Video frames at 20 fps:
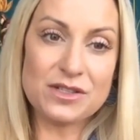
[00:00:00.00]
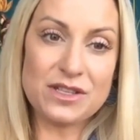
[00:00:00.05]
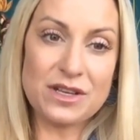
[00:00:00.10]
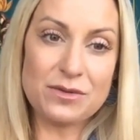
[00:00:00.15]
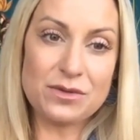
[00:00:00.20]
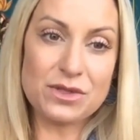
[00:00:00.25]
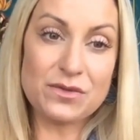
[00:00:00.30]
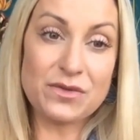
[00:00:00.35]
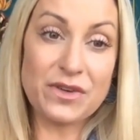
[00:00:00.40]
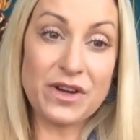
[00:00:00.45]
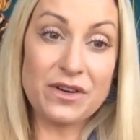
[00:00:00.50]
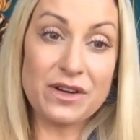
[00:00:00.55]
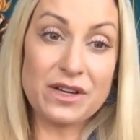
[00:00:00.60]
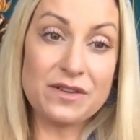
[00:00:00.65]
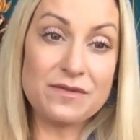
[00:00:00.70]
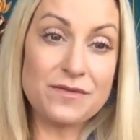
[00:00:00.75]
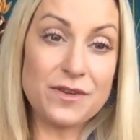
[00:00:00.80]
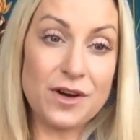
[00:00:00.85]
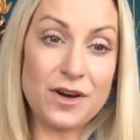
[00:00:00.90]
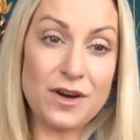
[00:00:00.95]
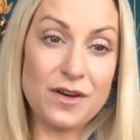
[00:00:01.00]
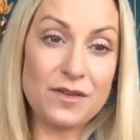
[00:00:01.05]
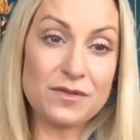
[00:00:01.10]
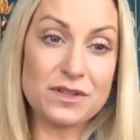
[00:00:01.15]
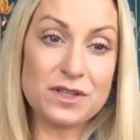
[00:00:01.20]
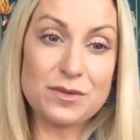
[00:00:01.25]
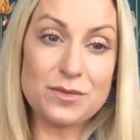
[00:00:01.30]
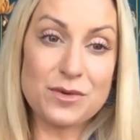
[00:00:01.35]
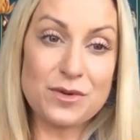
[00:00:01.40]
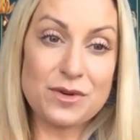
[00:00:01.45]
I was very involved
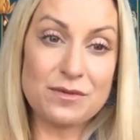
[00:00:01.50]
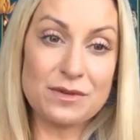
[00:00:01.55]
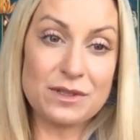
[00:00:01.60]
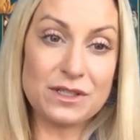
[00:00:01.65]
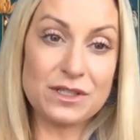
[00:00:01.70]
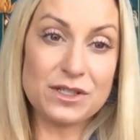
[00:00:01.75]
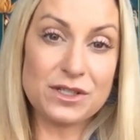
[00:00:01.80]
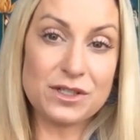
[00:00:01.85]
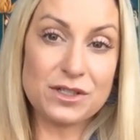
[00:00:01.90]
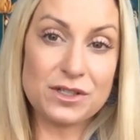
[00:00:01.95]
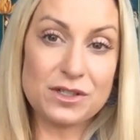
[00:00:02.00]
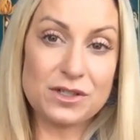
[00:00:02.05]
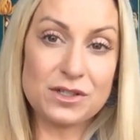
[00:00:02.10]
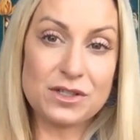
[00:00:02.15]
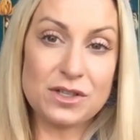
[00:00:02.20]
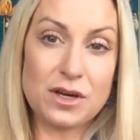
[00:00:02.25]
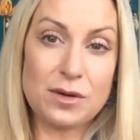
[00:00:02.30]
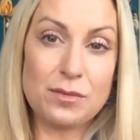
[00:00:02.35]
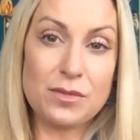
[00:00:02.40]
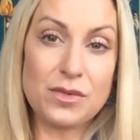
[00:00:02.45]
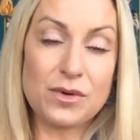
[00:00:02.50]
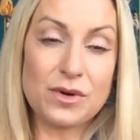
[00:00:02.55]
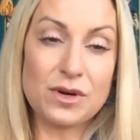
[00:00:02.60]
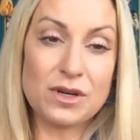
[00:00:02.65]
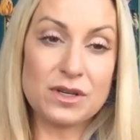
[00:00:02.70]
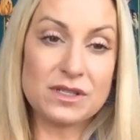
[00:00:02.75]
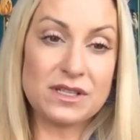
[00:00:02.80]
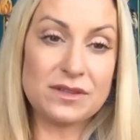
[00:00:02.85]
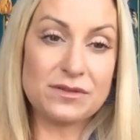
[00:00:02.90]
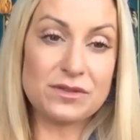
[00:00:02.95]
at the Board of Realtors on
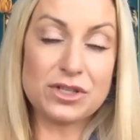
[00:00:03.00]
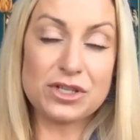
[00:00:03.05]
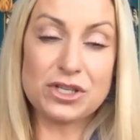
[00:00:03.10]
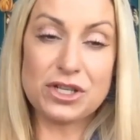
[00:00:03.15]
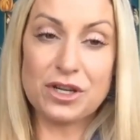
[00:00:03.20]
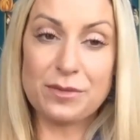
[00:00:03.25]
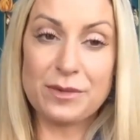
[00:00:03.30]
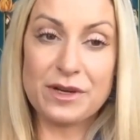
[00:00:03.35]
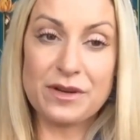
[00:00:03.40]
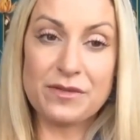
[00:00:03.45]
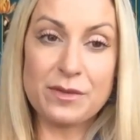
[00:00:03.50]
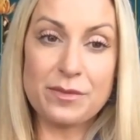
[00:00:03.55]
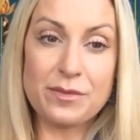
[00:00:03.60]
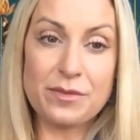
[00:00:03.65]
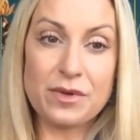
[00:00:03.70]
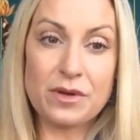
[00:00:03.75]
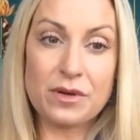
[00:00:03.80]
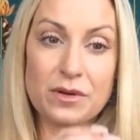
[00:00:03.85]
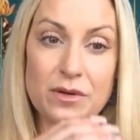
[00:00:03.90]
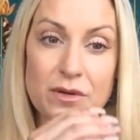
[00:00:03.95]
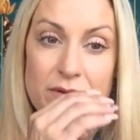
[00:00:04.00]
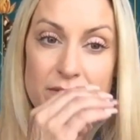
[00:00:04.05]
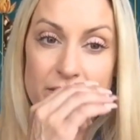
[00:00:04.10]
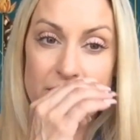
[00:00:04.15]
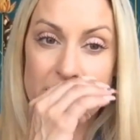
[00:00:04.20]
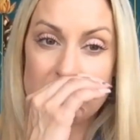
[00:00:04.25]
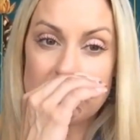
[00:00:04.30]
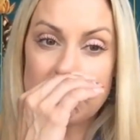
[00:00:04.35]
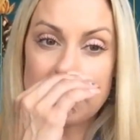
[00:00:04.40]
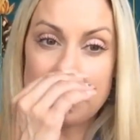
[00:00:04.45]
boards. I was the chairman of the Political
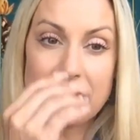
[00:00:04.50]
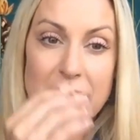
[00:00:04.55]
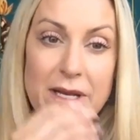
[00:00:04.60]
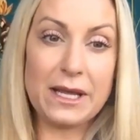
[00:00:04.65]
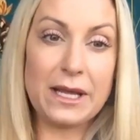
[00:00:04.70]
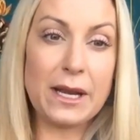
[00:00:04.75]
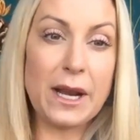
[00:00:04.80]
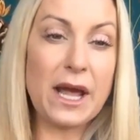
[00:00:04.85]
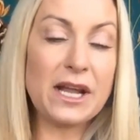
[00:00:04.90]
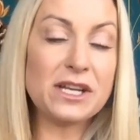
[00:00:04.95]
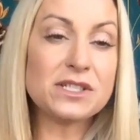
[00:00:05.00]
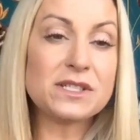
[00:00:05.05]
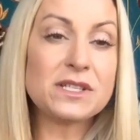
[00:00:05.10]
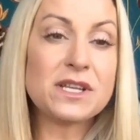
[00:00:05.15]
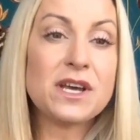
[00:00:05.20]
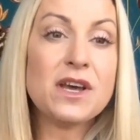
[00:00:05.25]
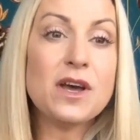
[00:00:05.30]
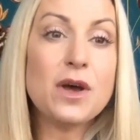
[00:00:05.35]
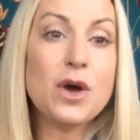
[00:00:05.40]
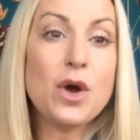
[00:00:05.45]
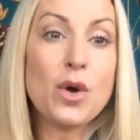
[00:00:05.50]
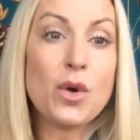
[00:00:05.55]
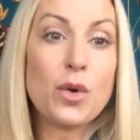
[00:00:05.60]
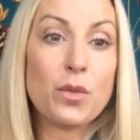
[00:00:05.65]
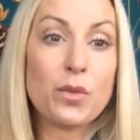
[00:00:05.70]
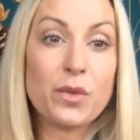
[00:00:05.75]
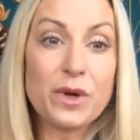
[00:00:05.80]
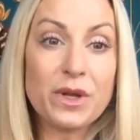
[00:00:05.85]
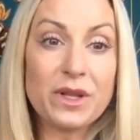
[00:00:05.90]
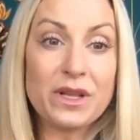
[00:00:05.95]
Affairs Committee. And I just
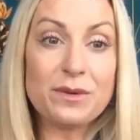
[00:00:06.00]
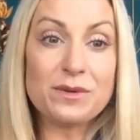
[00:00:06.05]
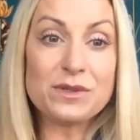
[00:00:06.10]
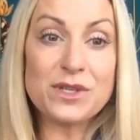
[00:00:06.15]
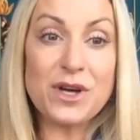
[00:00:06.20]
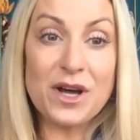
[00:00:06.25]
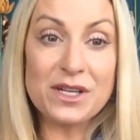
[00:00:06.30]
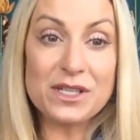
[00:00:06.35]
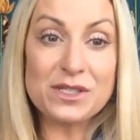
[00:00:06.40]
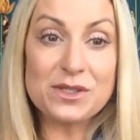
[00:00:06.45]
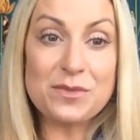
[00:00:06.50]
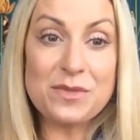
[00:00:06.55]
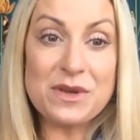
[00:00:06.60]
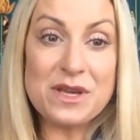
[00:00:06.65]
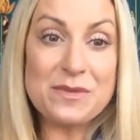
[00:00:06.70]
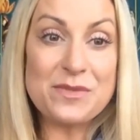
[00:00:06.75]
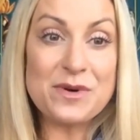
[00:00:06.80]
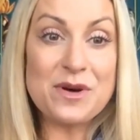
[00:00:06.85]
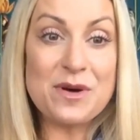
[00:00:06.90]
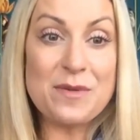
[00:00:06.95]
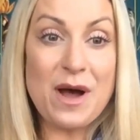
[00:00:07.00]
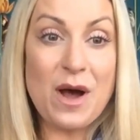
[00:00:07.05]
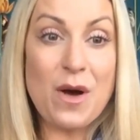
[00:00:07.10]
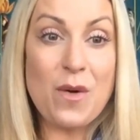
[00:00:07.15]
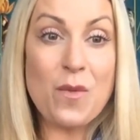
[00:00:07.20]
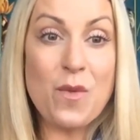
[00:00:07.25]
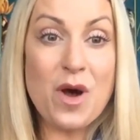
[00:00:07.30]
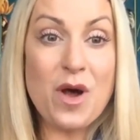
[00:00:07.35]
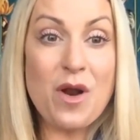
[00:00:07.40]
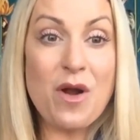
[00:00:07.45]
really was honest with people
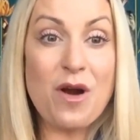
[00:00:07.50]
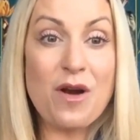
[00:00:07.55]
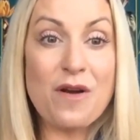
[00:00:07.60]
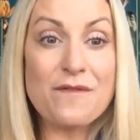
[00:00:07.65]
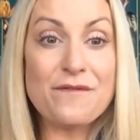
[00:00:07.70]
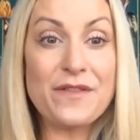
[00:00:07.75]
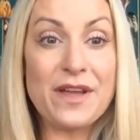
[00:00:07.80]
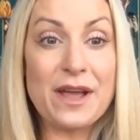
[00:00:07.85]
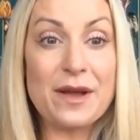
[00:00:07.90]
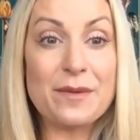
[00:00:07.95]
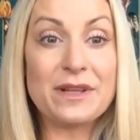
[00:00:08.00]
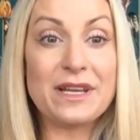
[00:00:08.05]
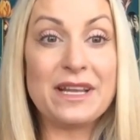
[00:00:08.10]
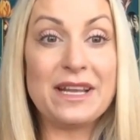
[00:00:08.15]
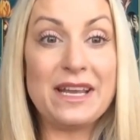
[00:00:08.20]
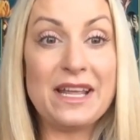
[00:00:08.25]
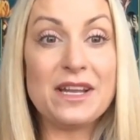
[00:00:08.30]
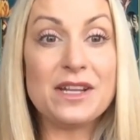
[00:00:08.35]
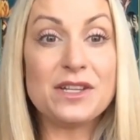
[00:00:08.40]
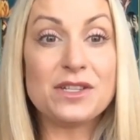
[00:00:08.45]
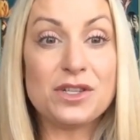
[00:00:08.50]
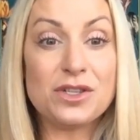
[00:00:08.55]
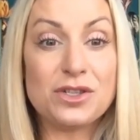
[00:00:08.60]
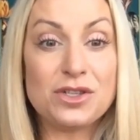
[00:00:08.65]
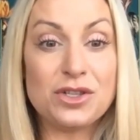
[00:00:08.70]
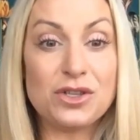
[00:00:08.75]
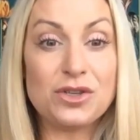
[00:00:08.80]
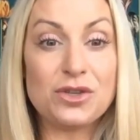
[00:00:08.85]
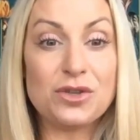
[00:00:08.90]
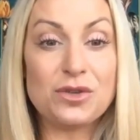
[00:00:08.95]
about what our family needed to
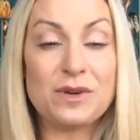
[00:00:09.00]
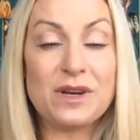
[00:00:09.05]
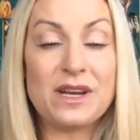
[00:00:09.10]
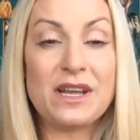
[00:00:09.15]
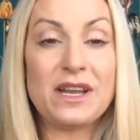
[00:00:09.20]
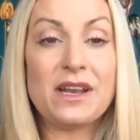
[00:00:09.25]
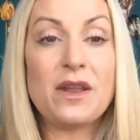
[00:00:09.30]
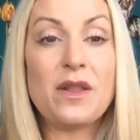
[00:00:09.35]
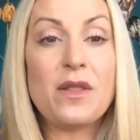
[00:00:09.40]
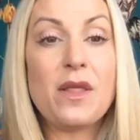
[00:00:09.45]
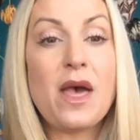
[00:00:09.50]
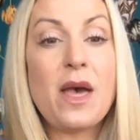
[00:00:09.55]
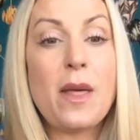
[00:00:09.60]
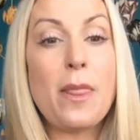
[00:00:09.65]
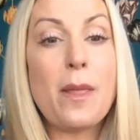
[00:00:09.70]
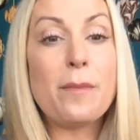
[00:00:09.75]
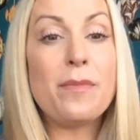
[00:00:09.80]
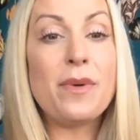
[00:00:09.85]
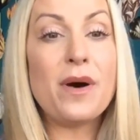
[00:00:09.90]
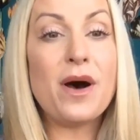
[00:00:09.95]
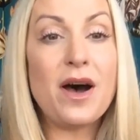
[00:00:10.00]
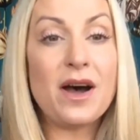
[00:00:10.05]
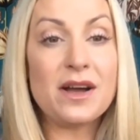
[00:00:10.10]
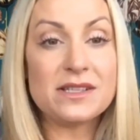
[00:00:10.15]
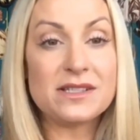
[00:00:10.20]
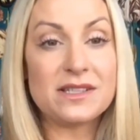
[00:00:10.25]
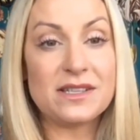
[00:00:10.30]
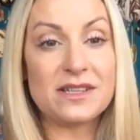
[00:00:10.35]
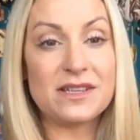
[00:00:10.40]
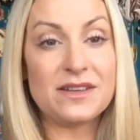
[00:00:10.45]
do, and the
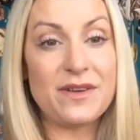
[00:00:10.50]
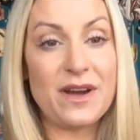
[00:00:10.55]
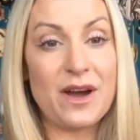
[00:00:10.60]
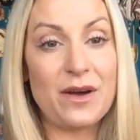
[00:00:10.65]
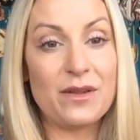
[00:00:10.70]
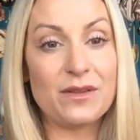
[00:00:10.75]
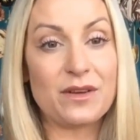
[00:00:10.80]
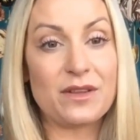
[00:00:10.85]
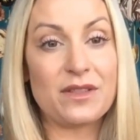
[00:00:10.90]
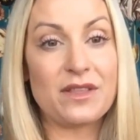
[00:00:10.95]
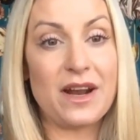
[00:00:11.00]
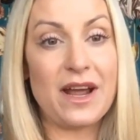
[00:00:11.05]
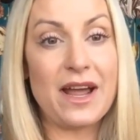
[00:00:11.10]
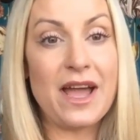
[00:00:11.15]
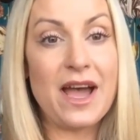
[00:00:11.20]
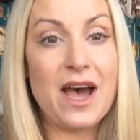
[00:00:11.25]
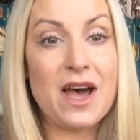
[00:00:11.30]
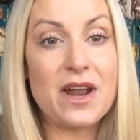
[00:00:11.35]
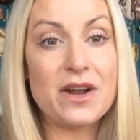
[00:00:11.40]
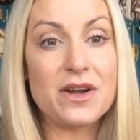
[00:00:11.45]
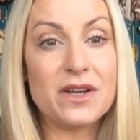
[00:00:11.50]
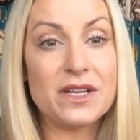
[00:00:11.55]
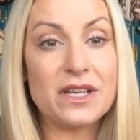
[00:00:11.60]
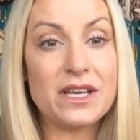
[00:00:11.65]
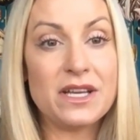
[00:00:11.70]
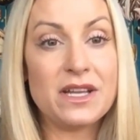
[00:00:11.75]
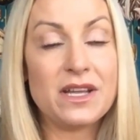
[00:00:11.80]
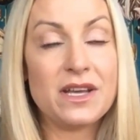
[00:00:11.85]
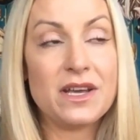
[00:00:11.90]
positive outlook that I had on it.